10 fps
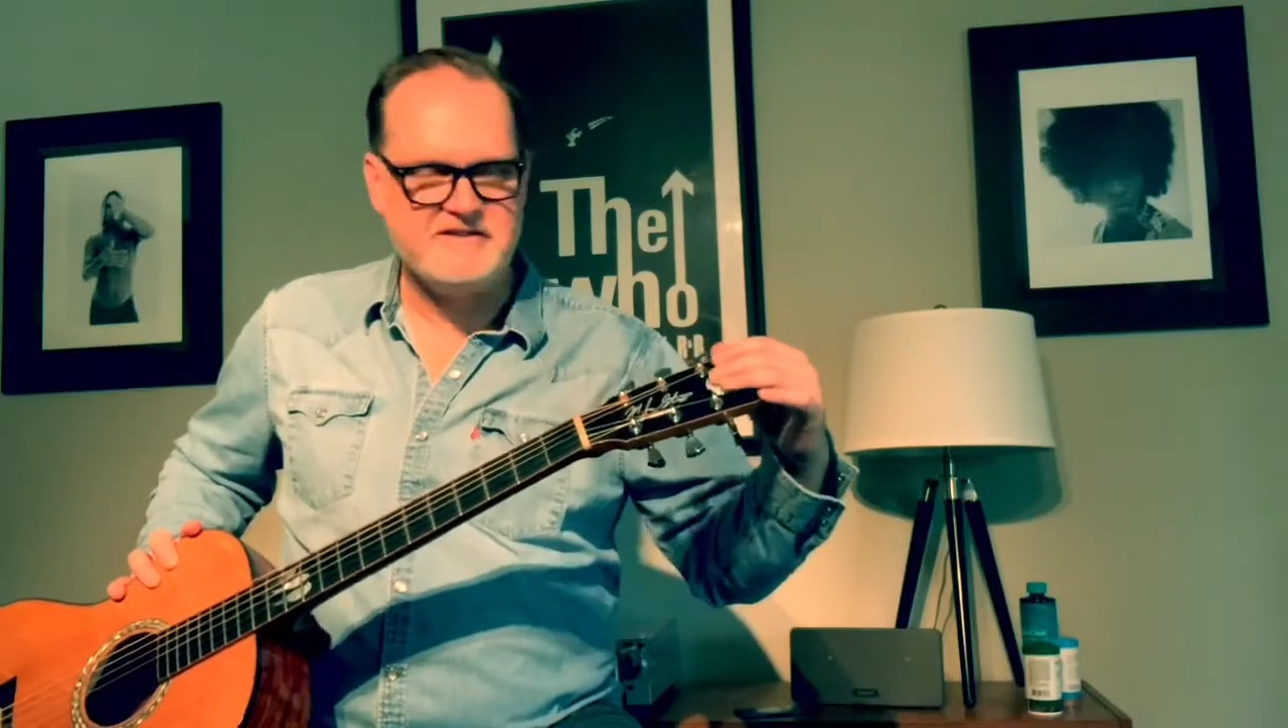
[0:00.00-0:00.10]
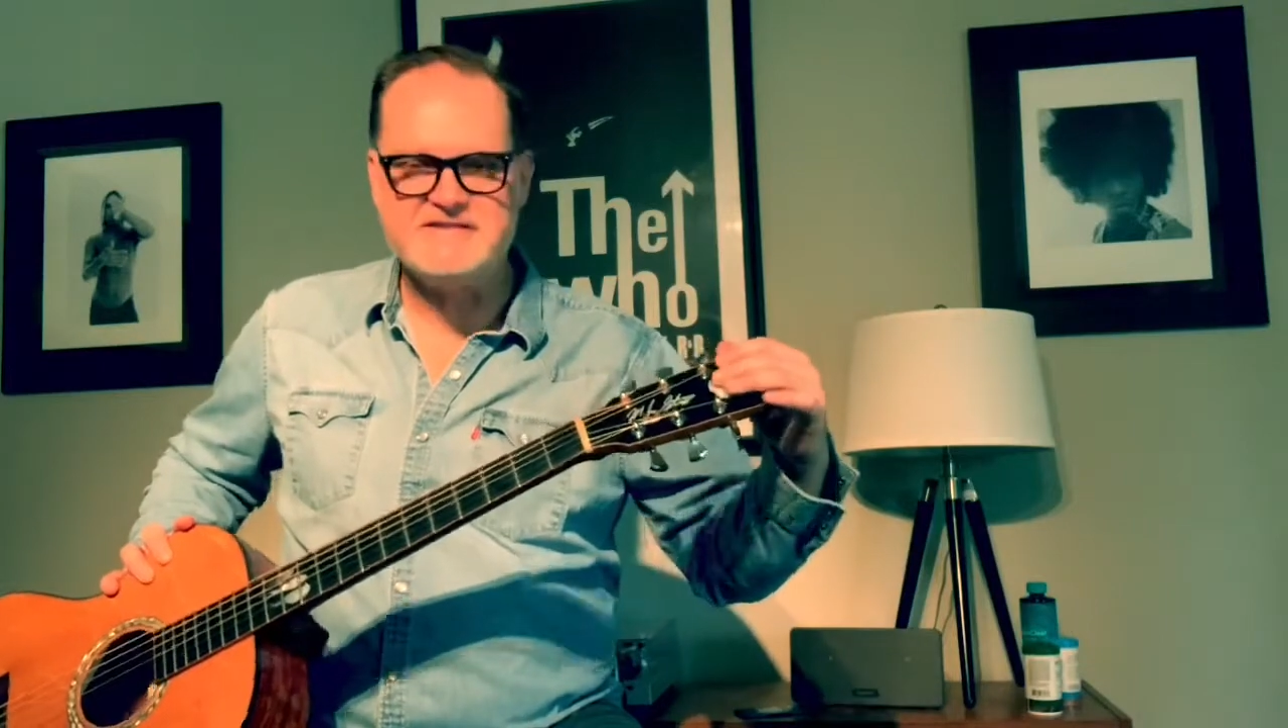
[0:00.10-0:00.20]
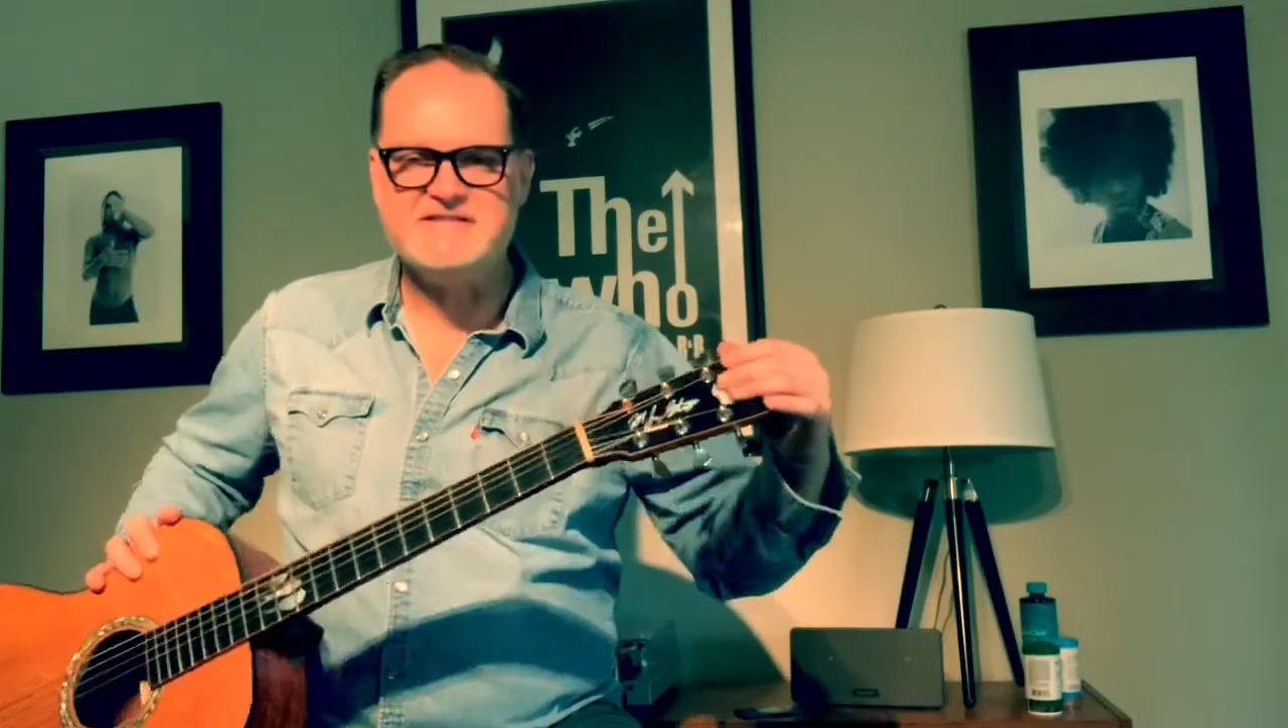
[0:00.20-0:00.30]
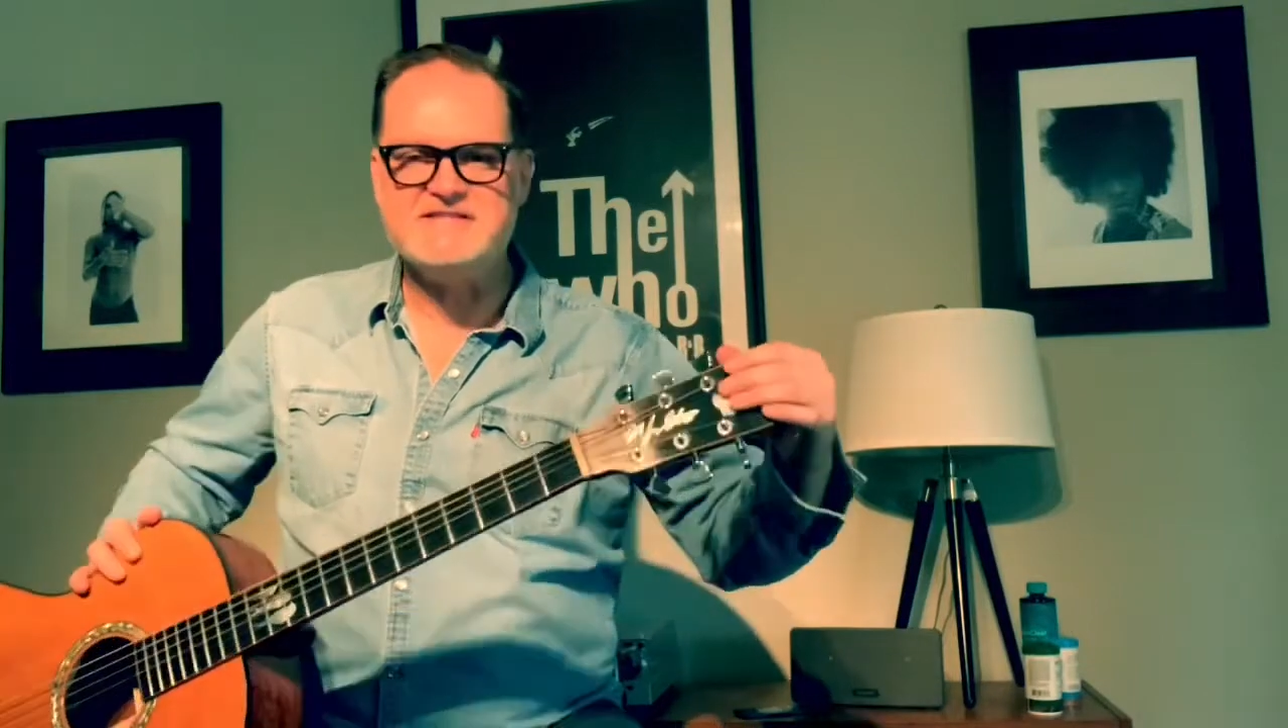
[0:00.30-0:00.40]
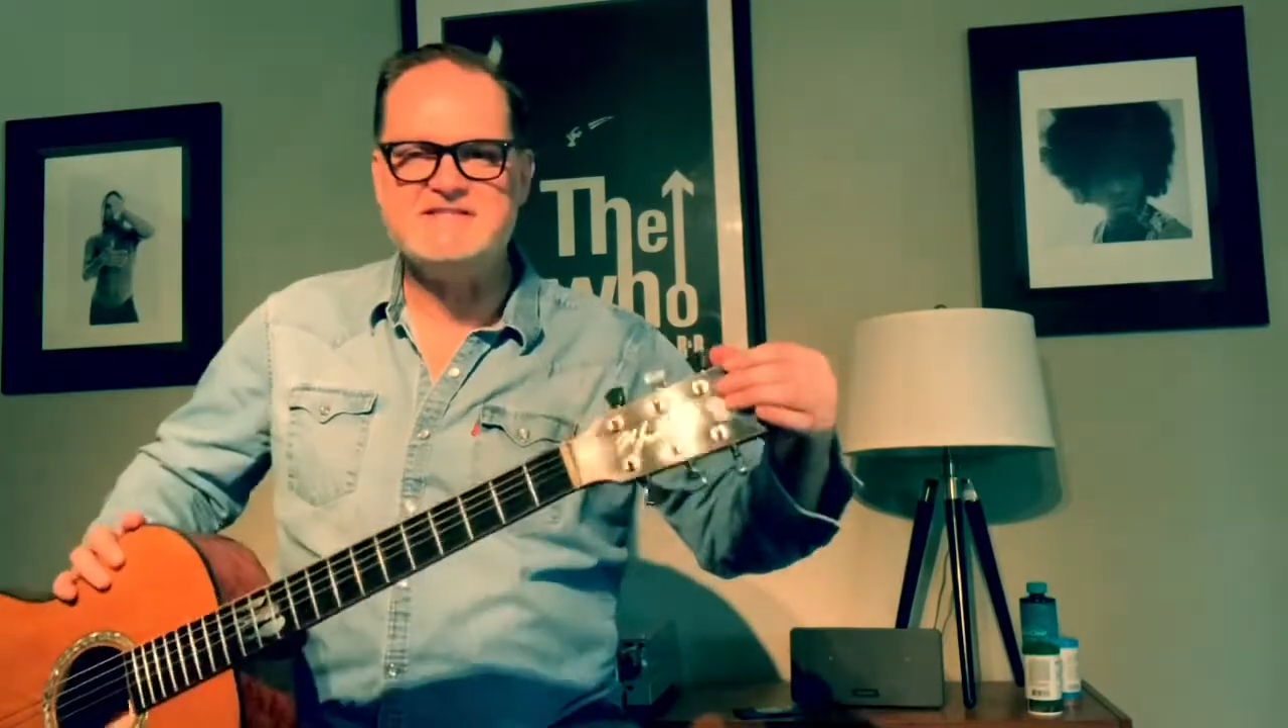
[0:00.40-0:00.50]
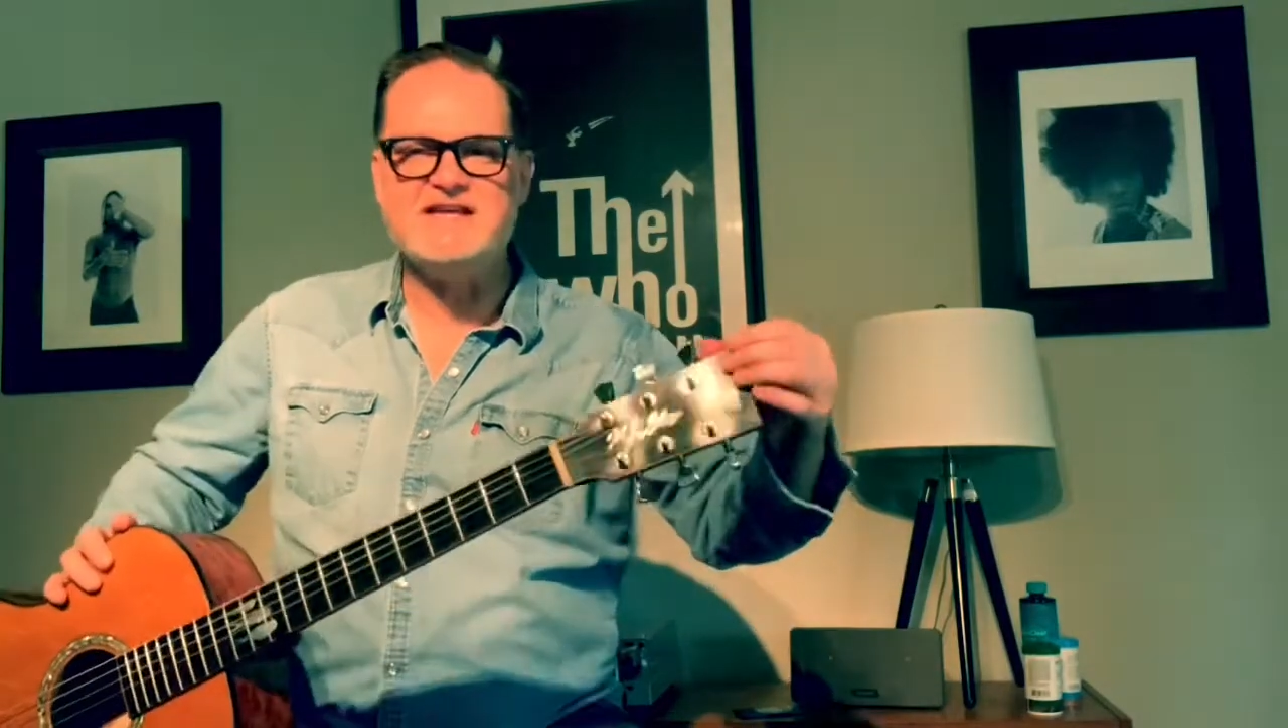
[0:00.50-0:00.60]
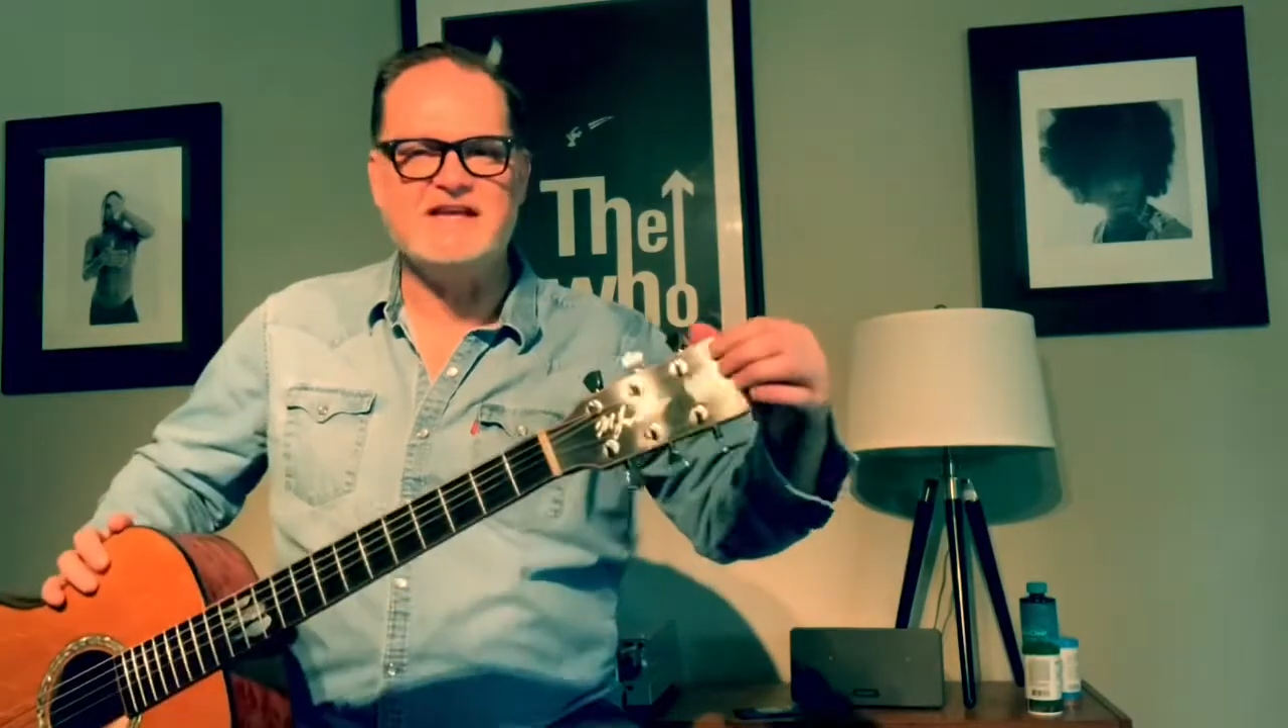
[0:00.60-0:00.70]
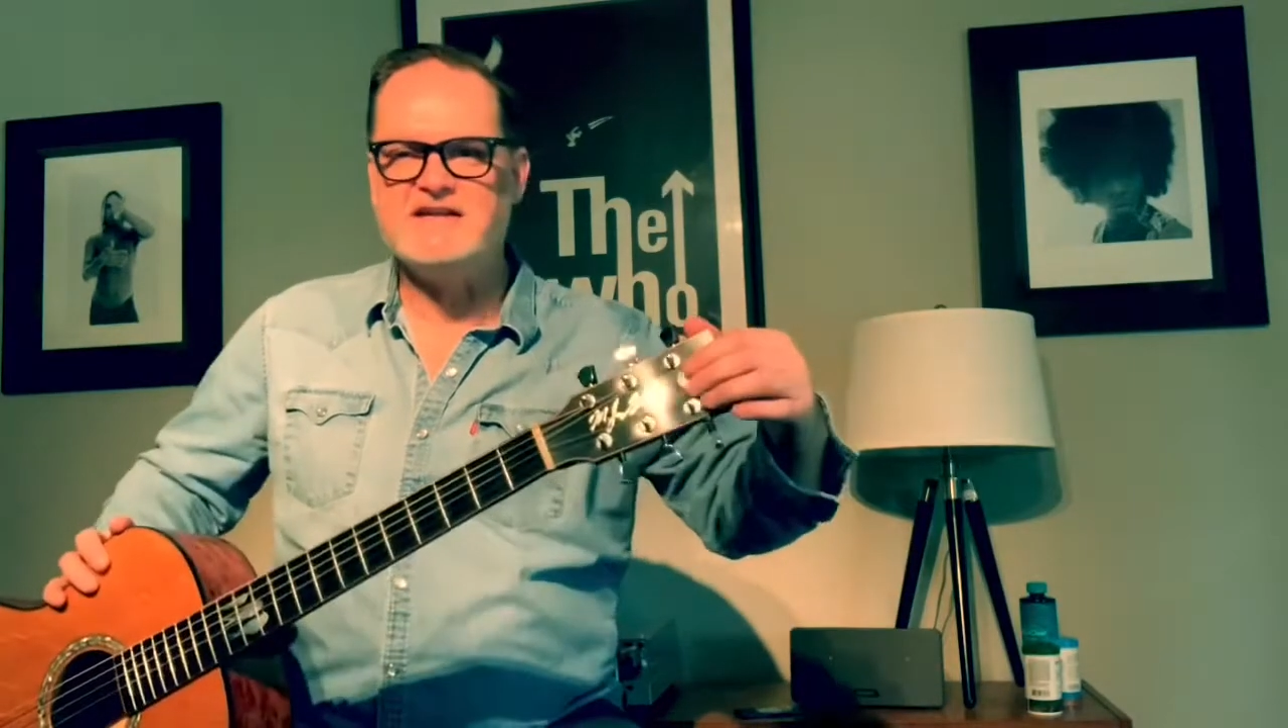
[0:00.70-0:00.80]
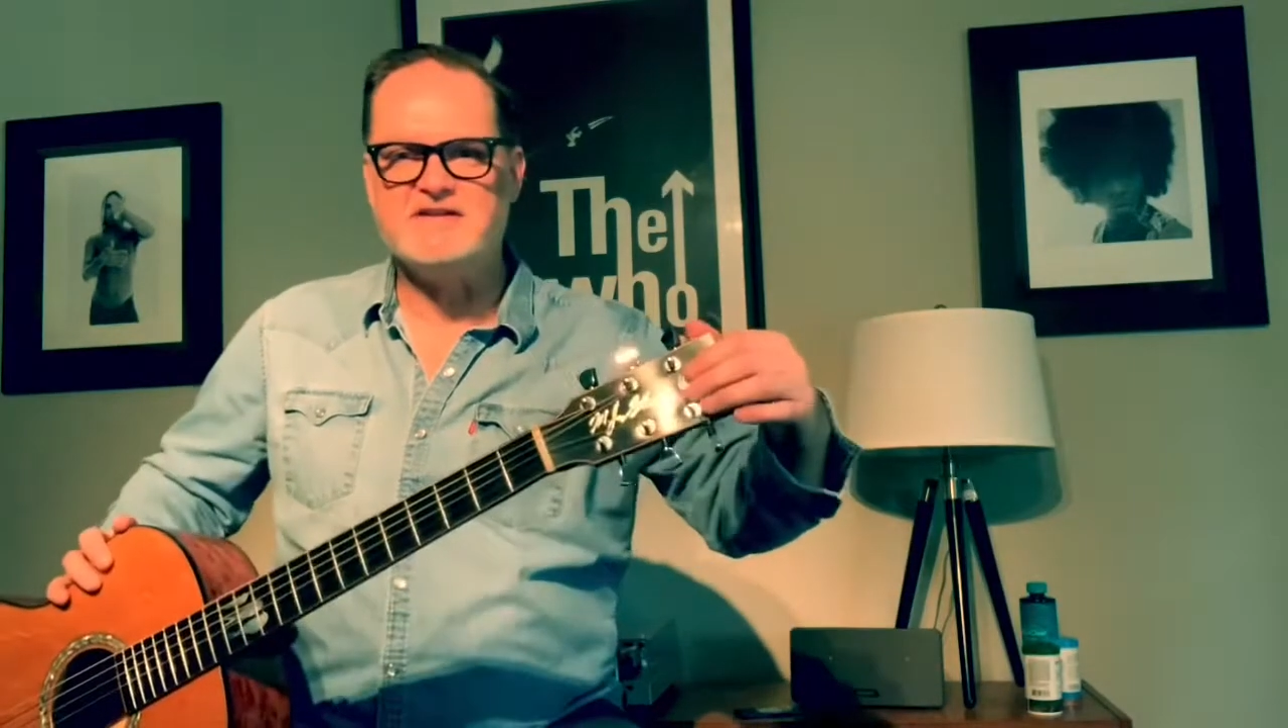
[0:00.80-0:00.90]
this is insane.